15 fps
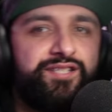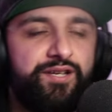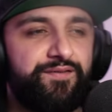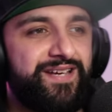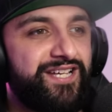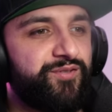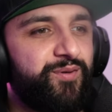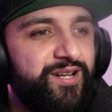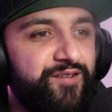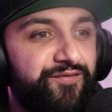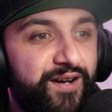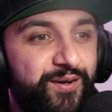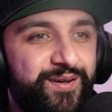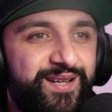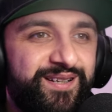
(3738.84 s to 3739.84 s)
if you guys want to
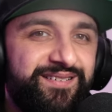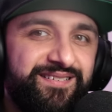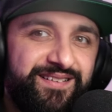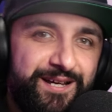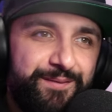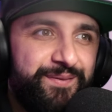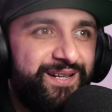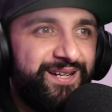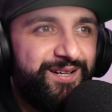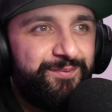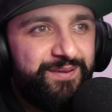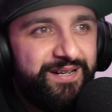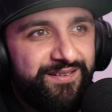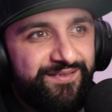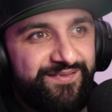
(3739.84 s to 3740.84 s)
phone in, let me know,
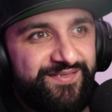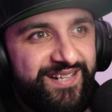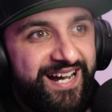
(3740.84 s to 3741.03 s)
bruv.